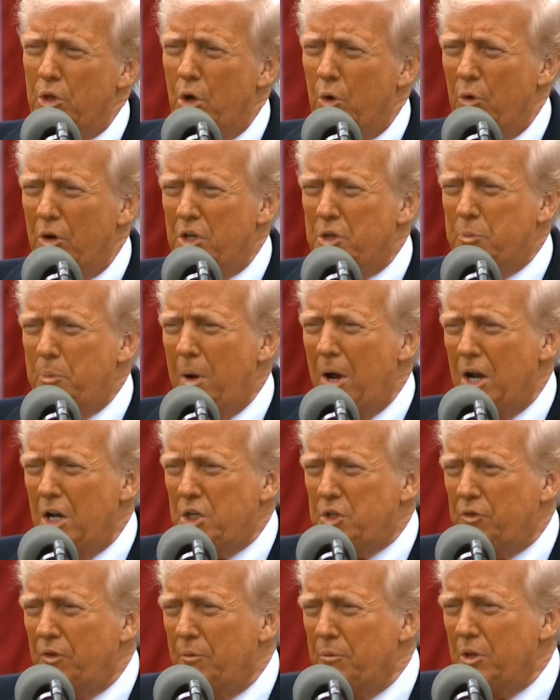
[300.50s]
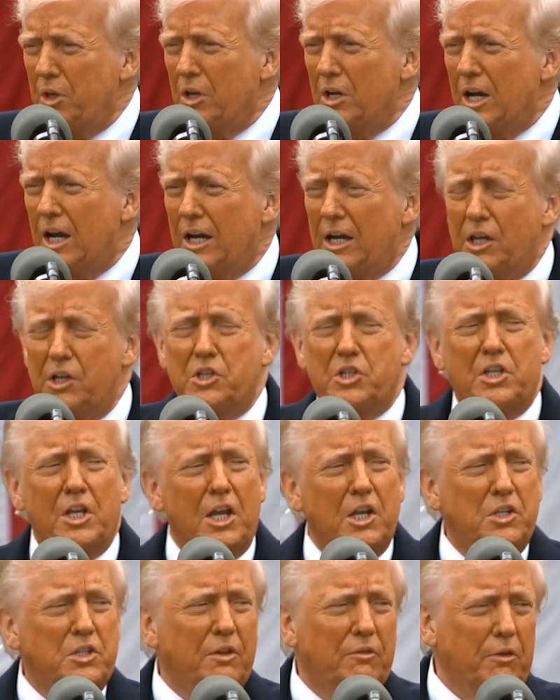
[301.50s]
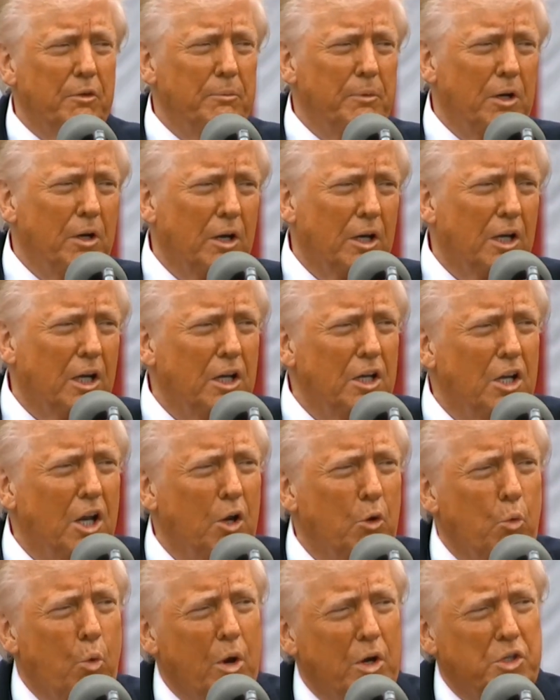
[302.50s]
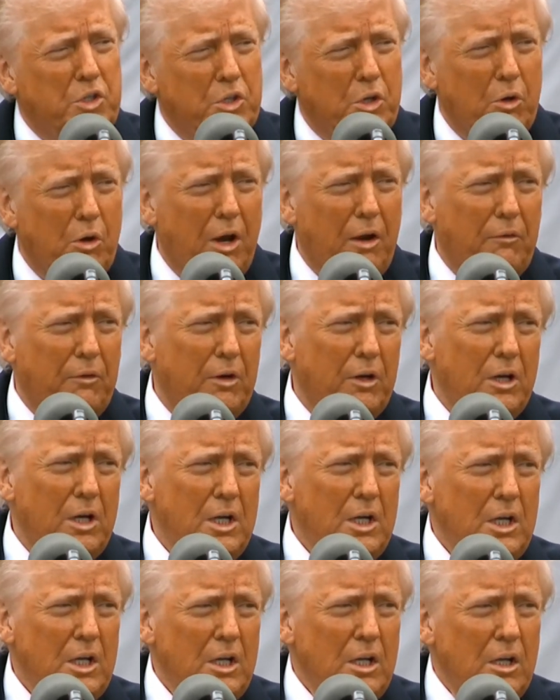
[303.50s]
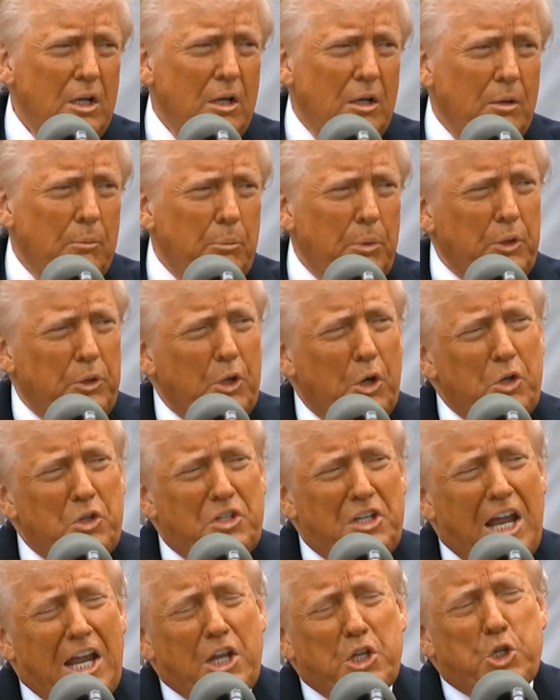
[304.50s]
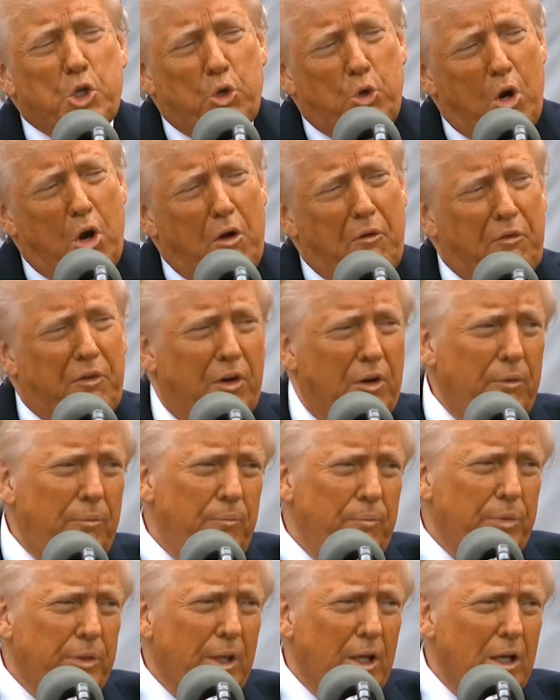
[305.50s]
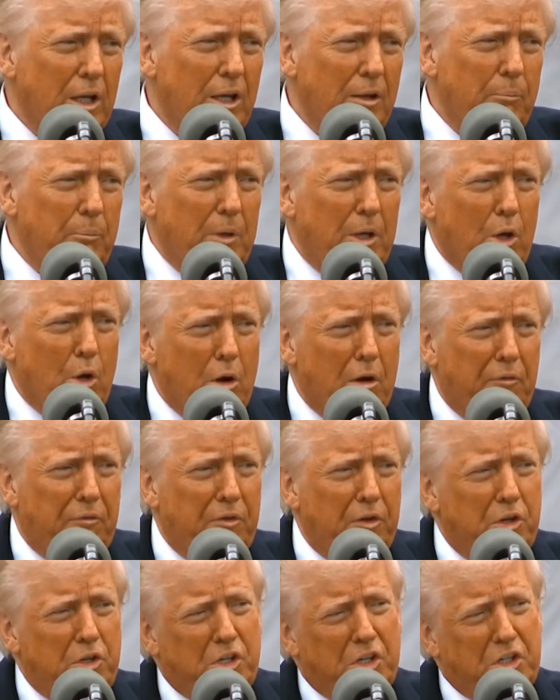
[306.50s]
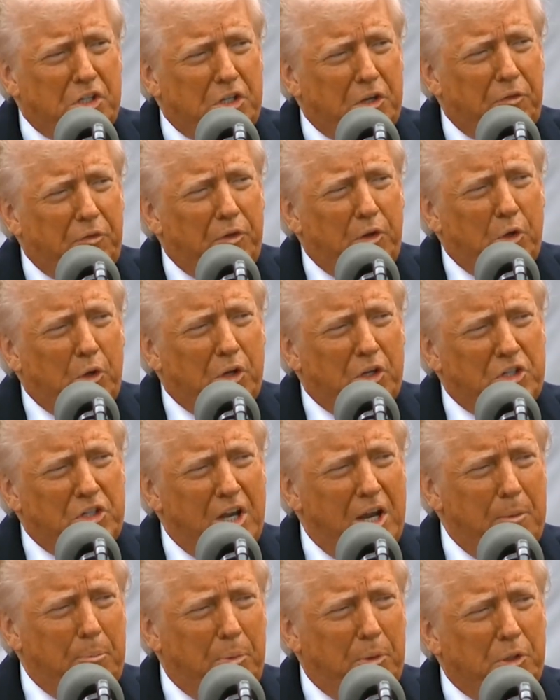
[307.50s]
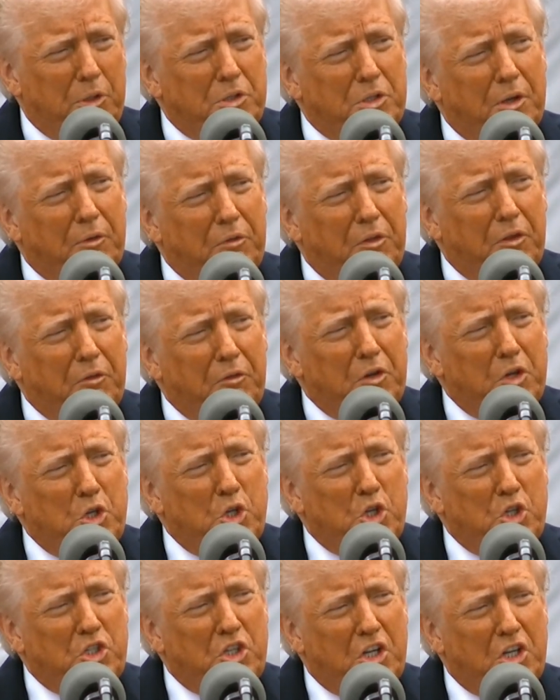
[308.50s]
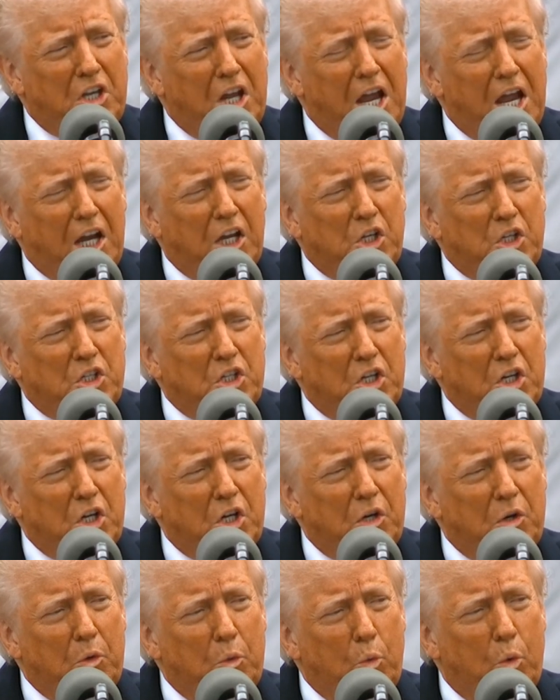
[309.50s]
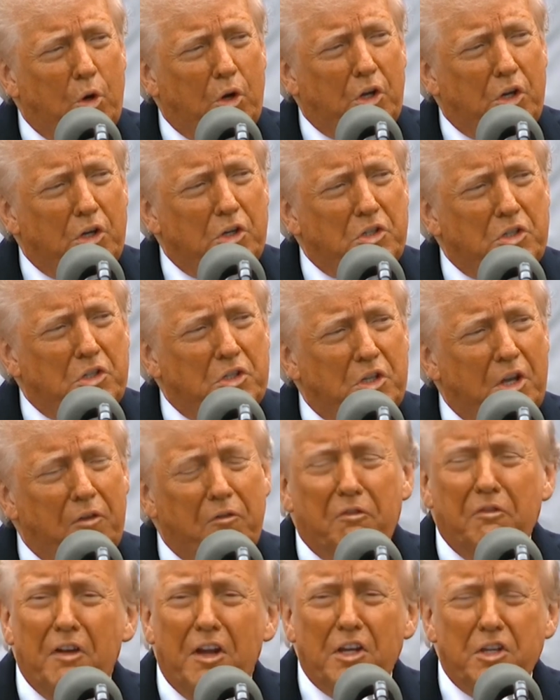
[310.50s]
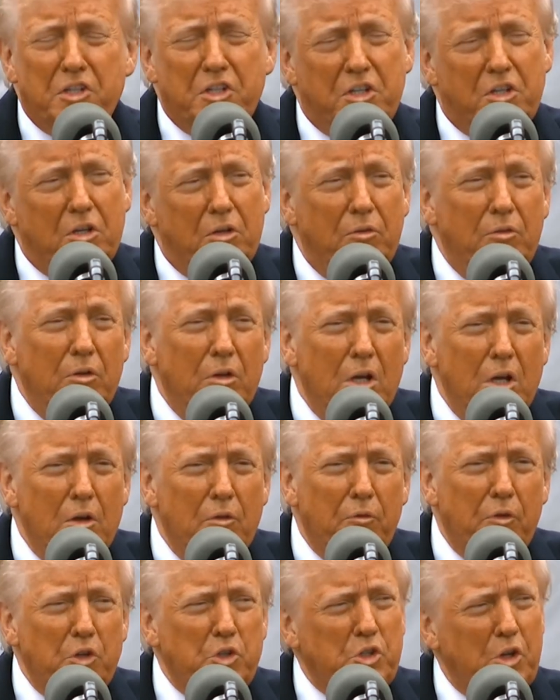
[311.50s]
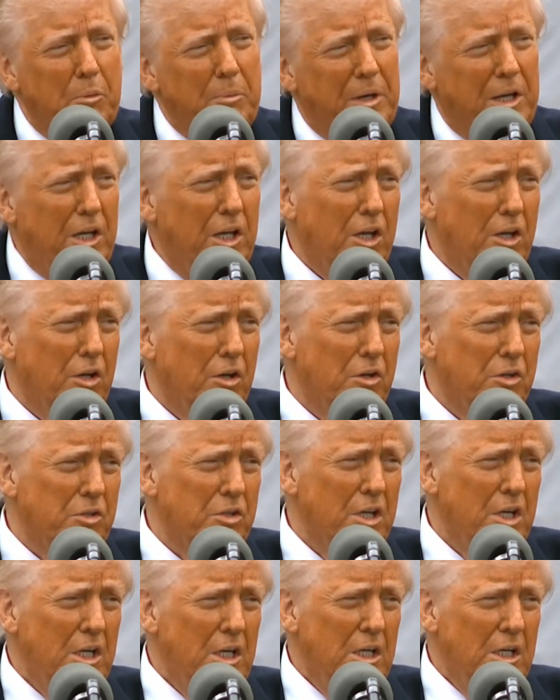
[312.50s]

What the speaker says: no response from the United States of America, none whatsoever. But those days are over. Let me offer just a few examples of the vicious attacks our workers have faced for so many years.